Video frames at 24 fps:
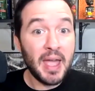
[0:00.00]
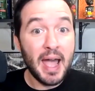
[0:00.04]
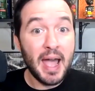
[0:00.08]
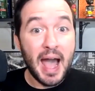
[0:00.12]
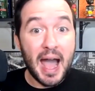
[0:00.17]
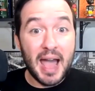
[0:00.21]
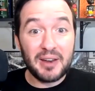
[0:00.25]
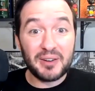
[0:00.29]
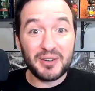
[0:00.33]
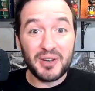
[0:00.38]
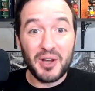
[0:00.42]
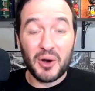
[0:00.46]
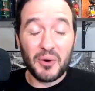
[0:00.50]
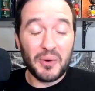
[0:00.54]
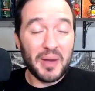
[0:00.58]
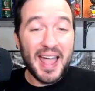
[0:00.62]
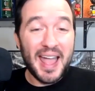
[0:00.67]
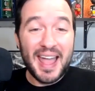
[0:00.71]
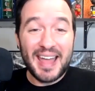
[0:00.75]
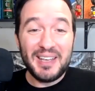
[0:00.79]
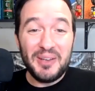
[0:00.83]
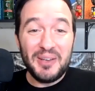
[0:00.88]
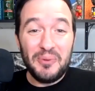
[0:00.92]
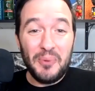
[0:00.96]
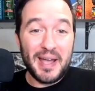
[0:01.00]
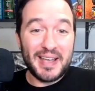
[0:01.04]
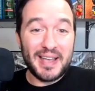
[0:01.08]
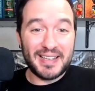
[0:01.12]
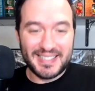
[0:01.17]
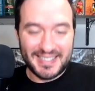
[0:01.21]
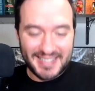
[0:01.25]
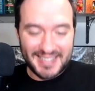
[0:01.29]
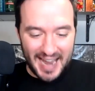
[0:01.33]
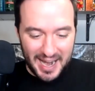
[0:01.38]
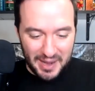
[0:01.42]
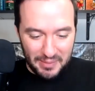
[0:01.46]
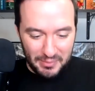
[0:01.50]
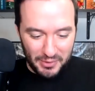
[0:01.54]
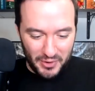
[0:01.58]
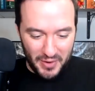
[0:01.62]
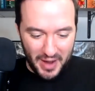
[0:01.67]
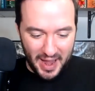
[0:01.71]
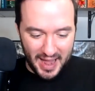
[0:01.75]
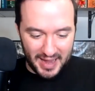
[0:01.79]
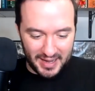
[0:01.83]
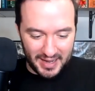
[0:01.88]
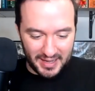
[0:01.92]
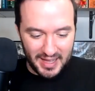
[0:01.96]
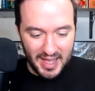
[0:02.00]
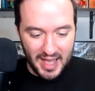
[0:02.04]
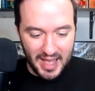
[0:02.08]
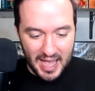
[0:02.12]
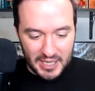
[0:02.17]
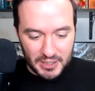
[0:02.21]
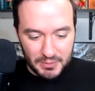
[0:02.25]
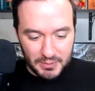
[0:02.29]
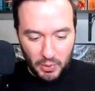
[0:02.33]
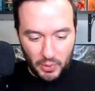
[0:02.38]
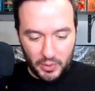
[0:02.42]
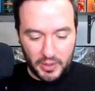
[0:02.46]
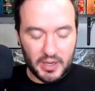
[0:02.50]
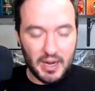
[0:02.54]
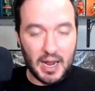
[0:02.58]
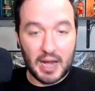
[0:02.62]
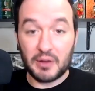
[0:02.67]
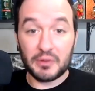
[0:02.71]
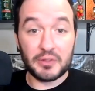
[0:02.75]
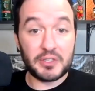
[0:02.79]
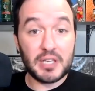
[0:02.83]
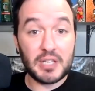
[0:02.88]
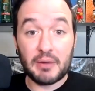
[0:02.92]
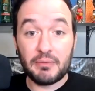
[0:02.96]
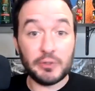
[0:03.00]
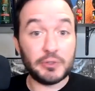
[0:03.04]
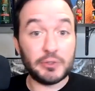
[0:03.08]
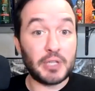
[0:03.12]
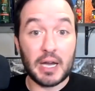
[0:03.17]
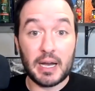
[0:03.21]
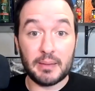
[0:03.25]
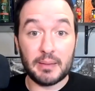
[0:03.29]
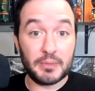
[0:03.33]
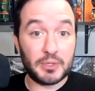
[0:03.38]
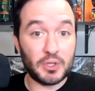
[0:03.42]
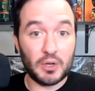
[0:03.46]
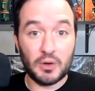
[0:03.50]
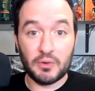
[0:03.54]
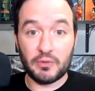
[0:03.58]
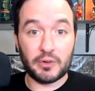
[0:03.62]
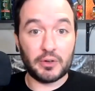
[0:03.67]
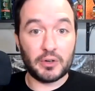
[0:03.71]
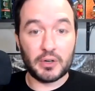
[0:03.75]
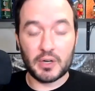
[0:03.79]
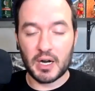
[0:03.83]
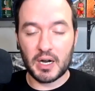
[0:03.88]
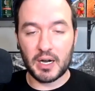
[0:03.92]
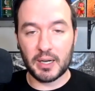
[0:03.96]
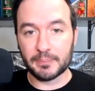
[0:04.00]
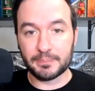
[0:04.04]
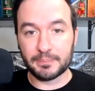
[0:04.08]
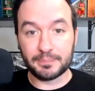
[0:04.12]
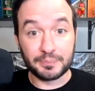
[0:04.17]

I don't know. Anyways, Danny Morang has pointed out several times over,